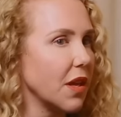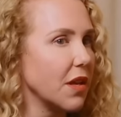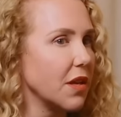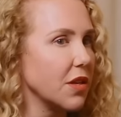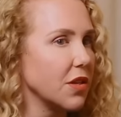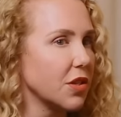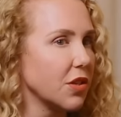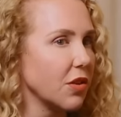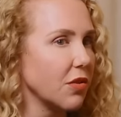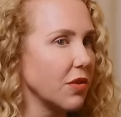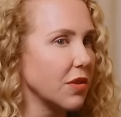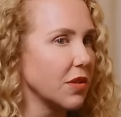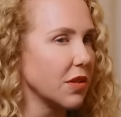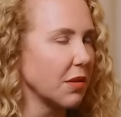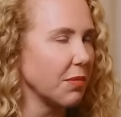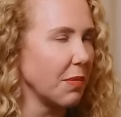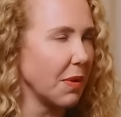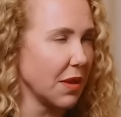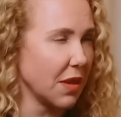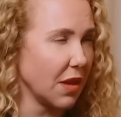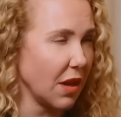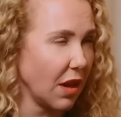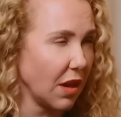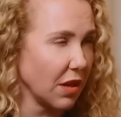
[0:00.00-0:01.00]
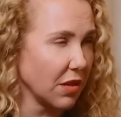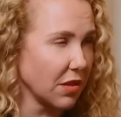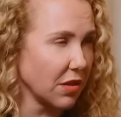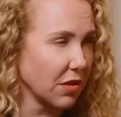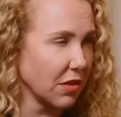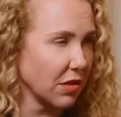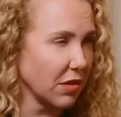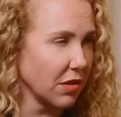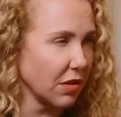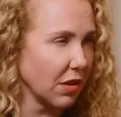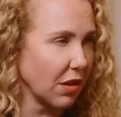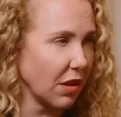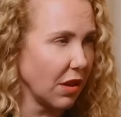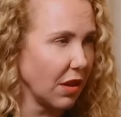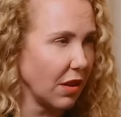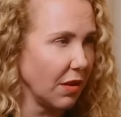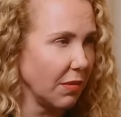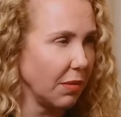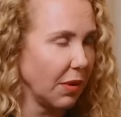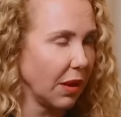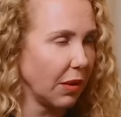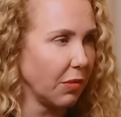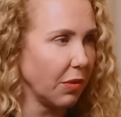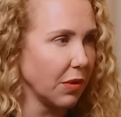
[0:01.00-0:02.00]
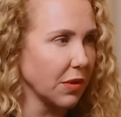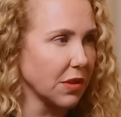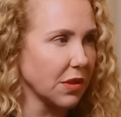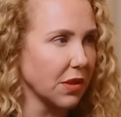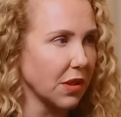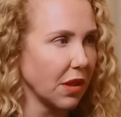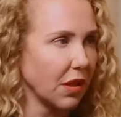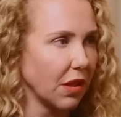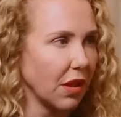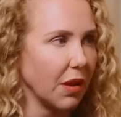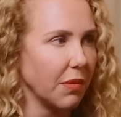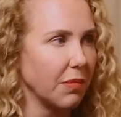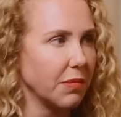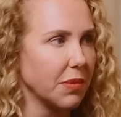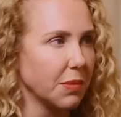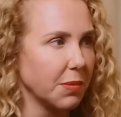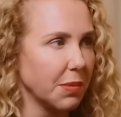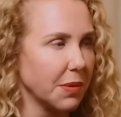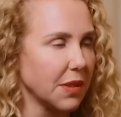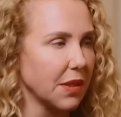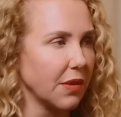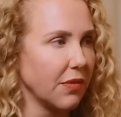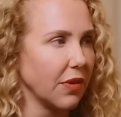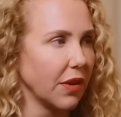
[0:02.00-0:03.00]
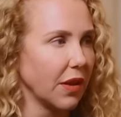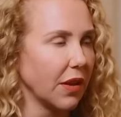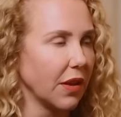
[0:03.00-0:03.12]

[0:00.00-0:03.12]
and so this is gonna be at the Hustler Club. Like, what's the club? Yeah. So in